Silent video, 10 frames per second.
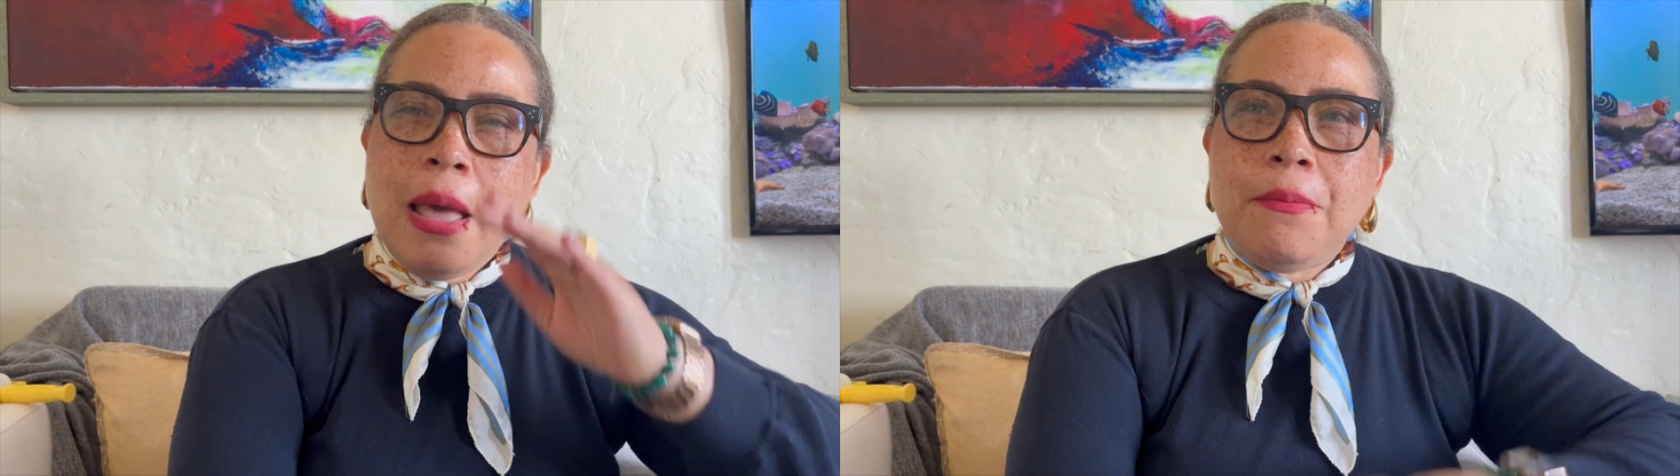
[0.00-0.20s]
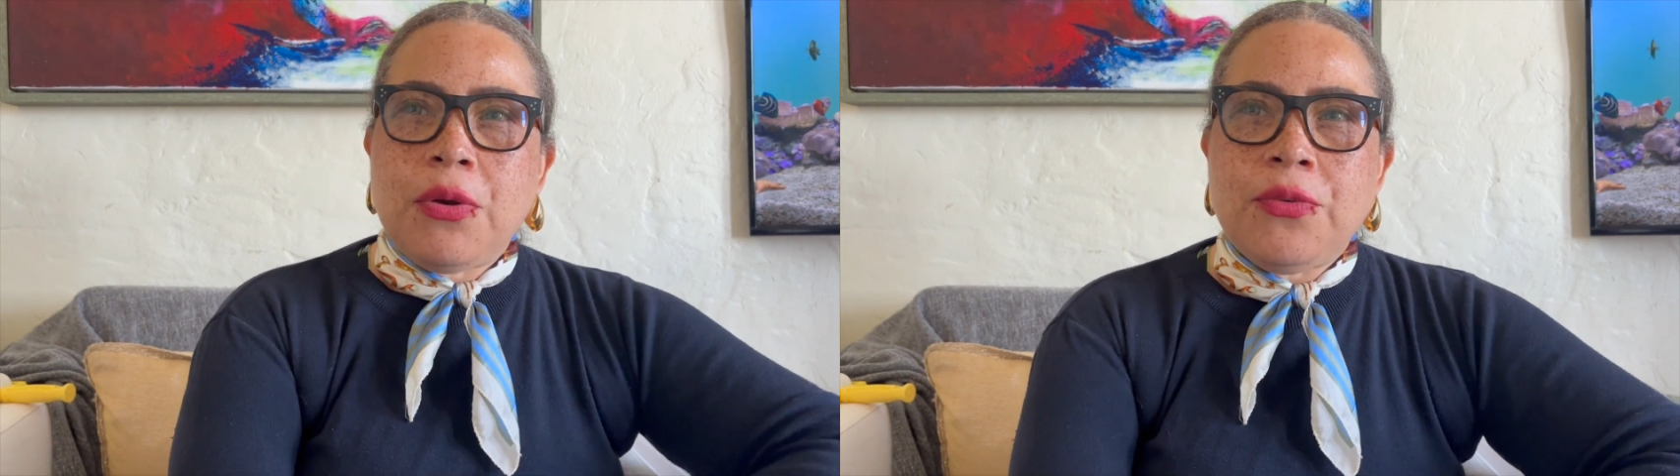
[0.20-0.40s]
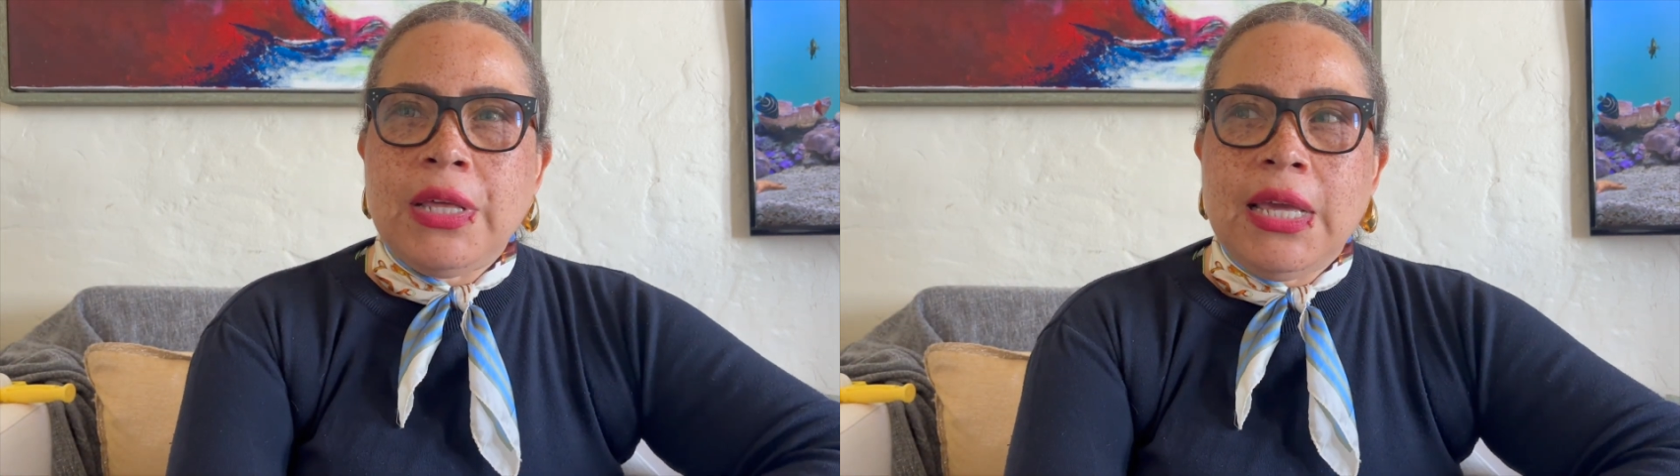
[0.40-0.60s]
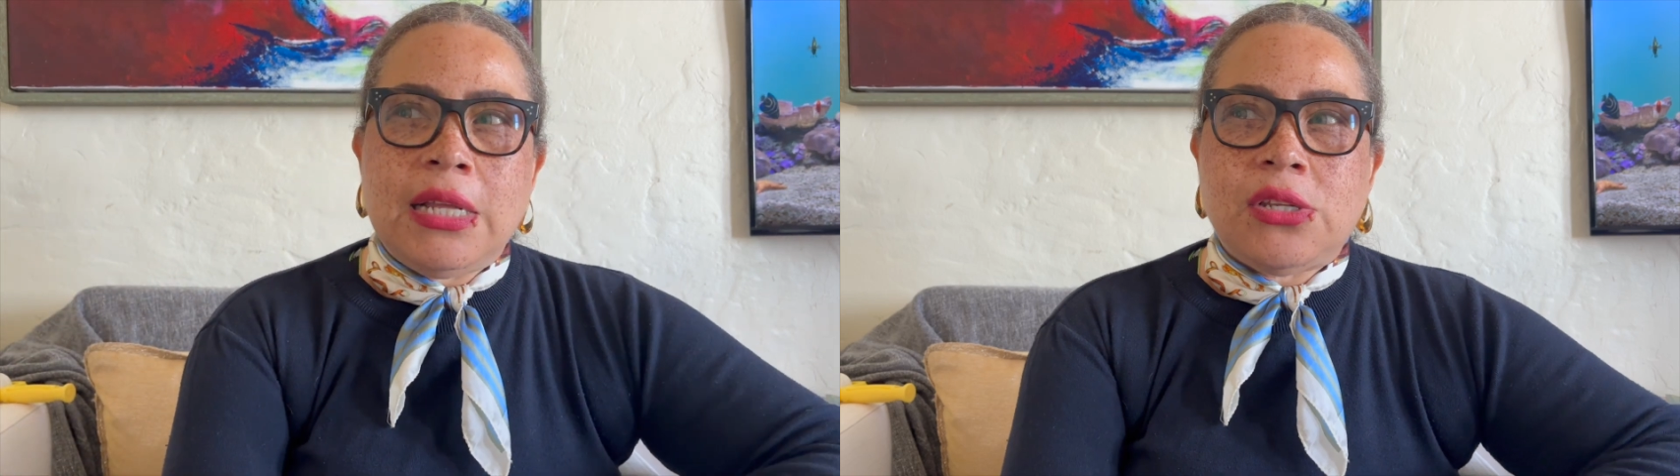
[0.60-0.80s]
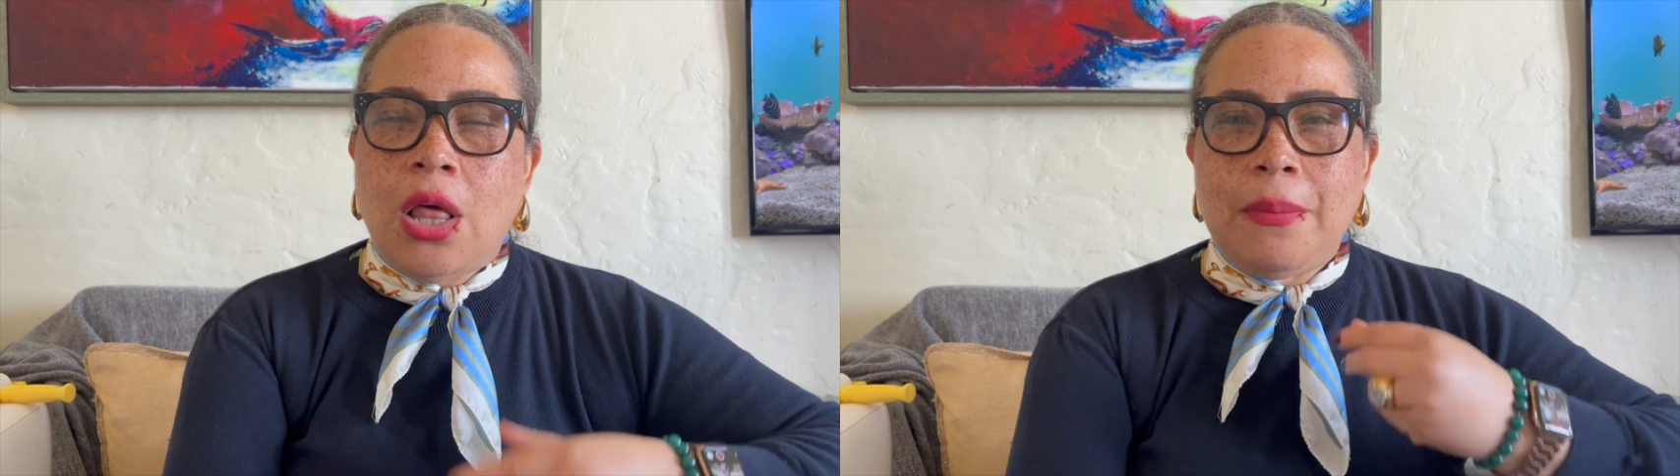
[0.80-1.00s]
But really,
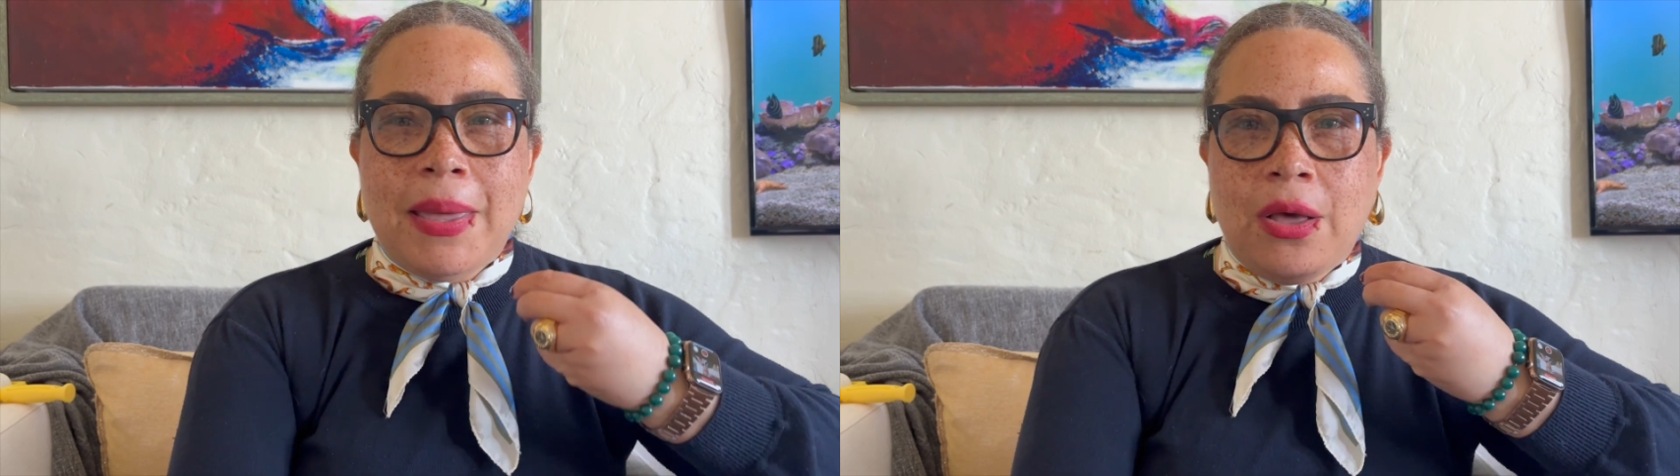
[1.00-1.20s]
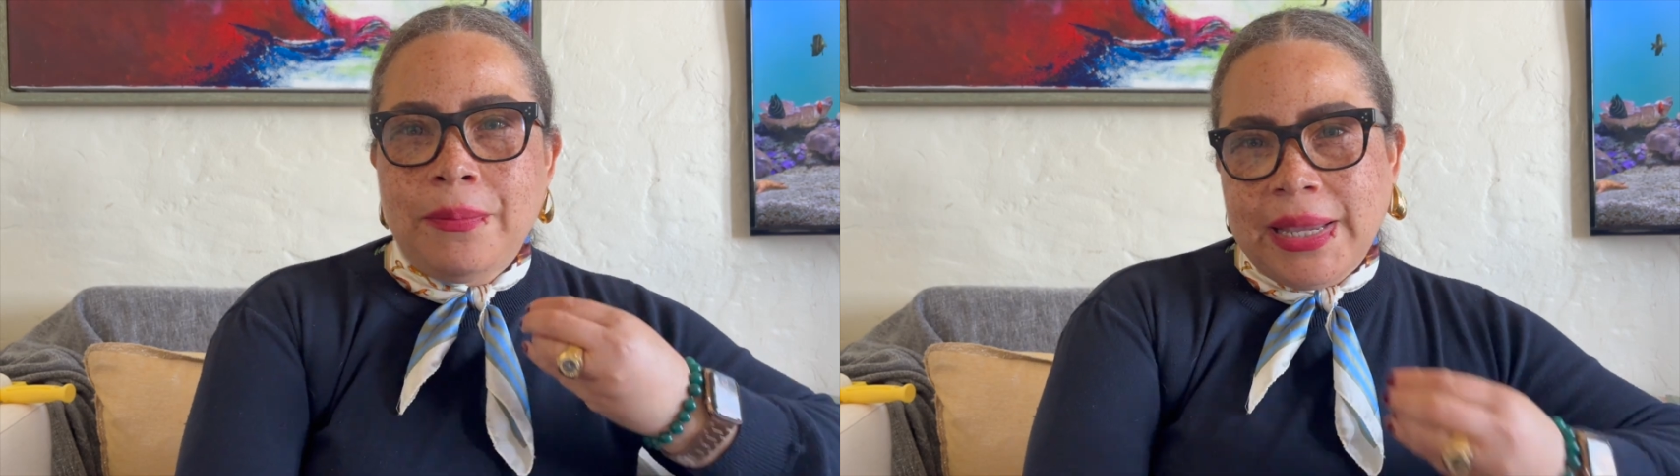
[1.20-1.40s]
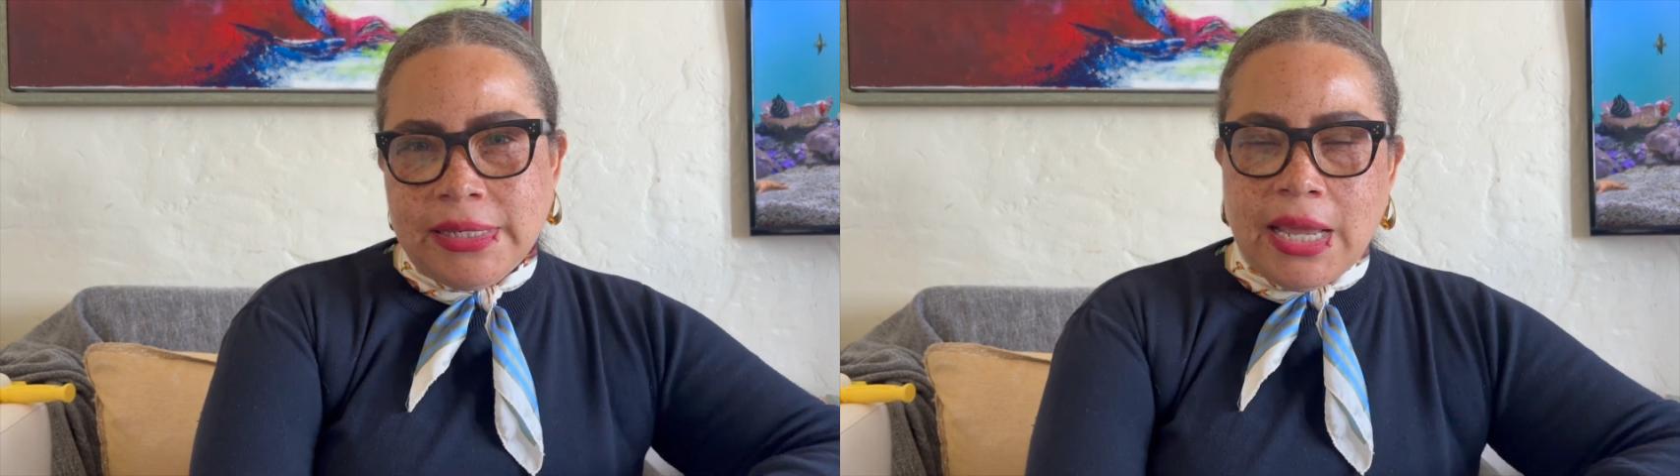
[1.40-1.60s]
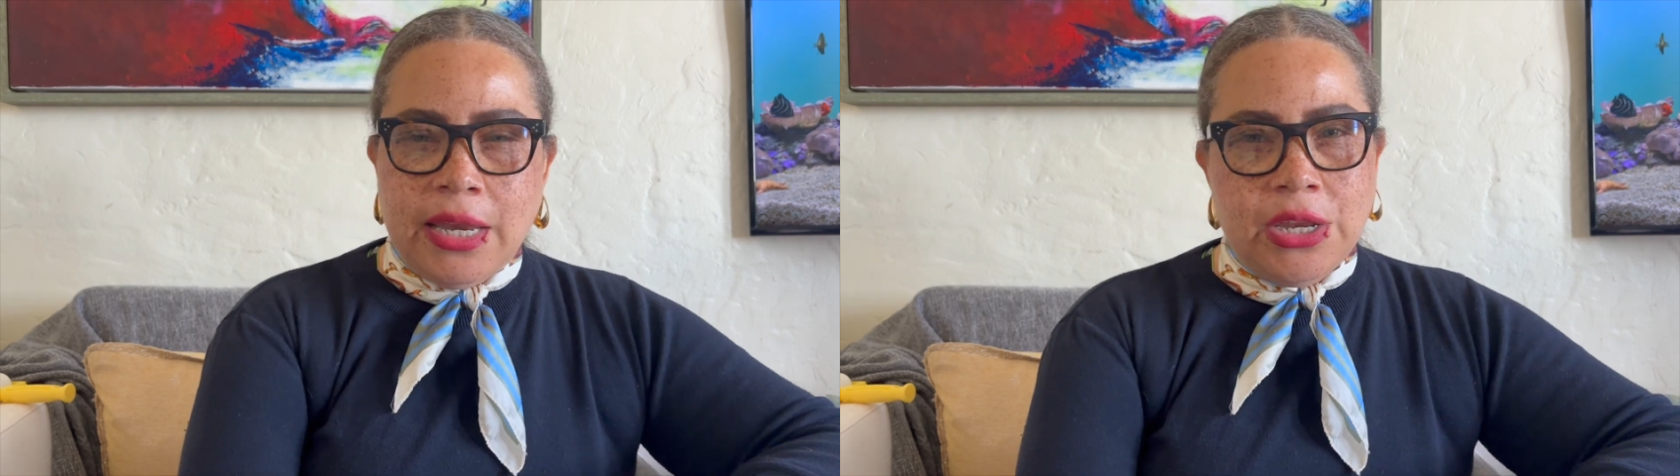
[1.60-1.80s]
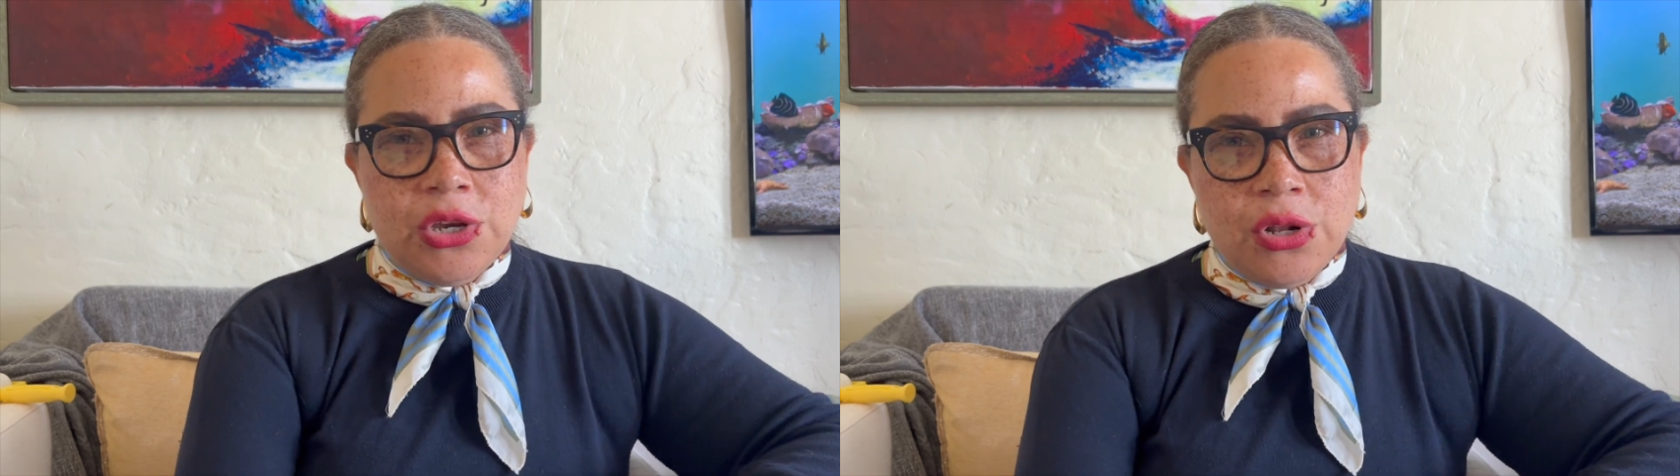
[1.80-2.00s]
it's all about
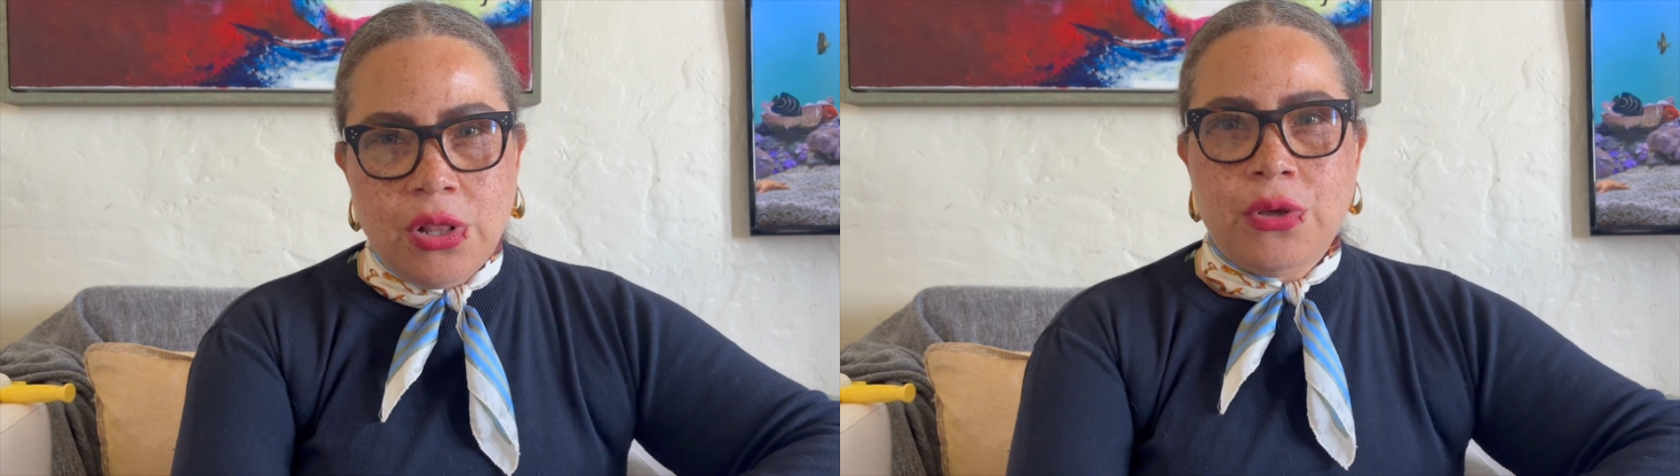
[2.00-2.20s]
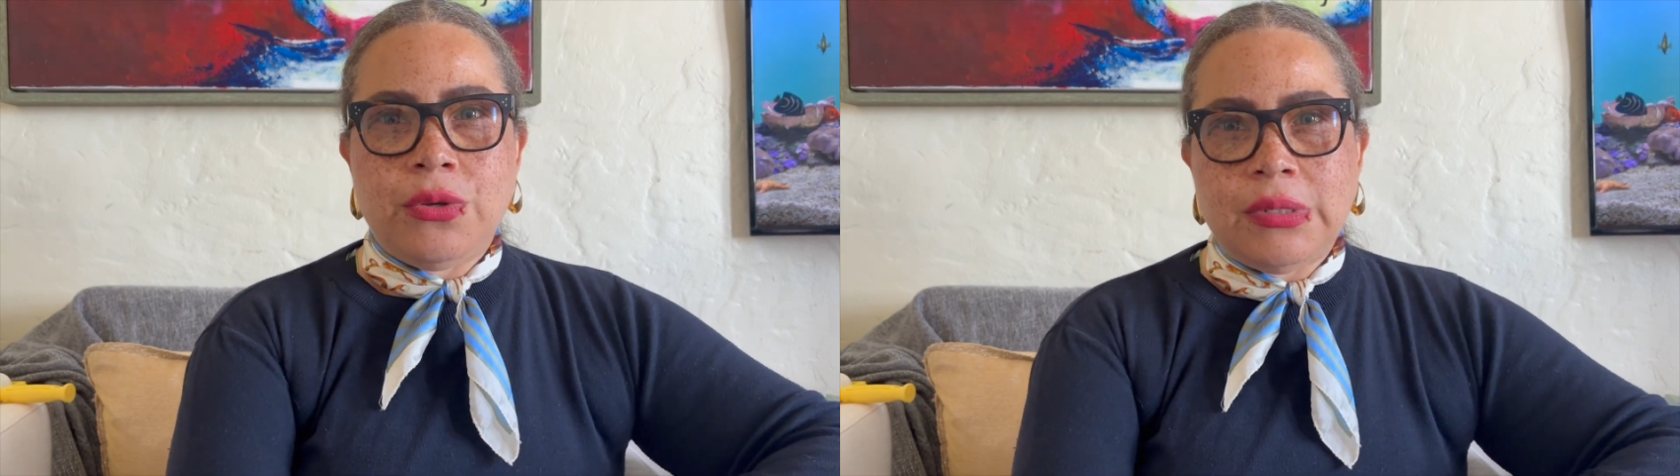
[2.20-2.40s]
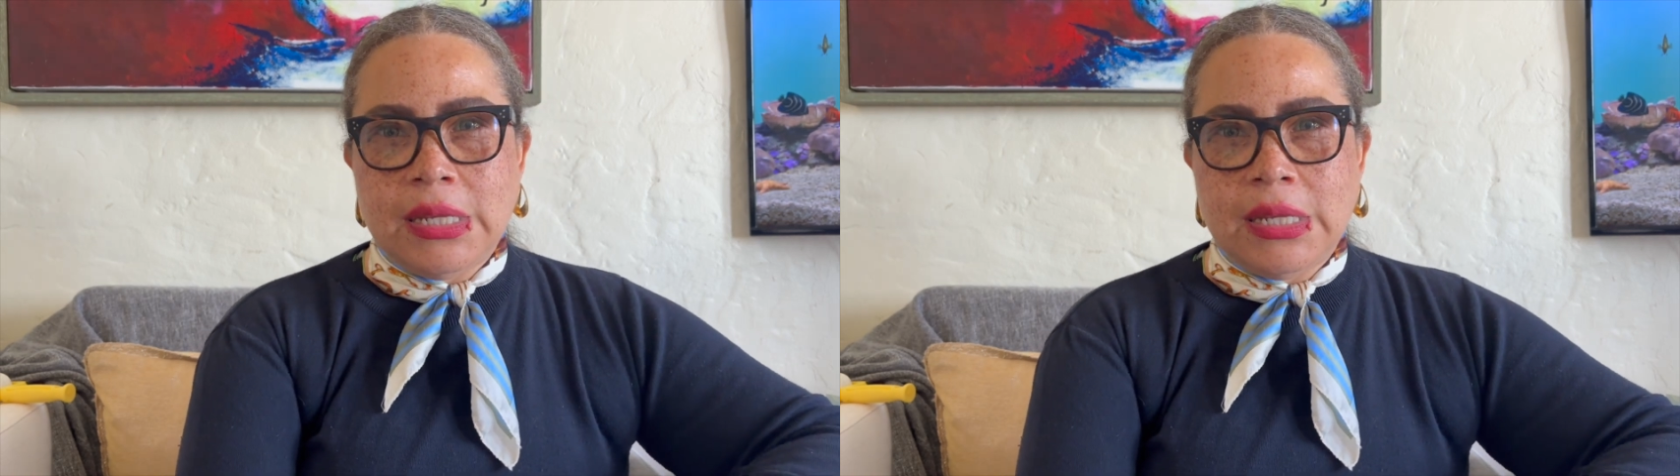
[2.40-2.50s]
maintaining your clothes.